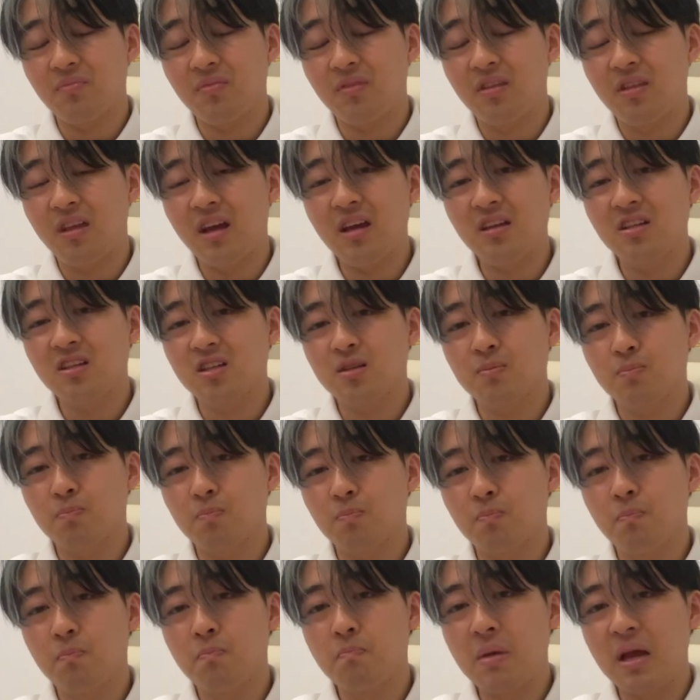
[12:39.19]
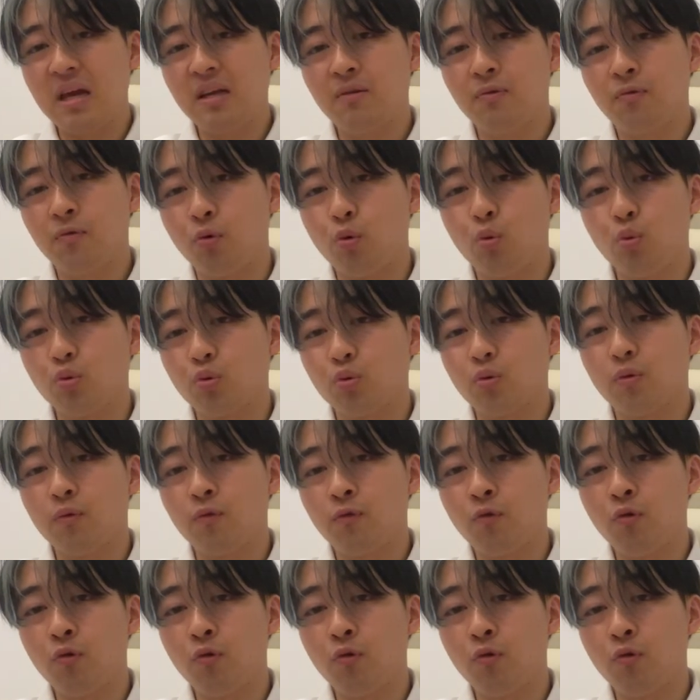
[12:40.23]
they're just made for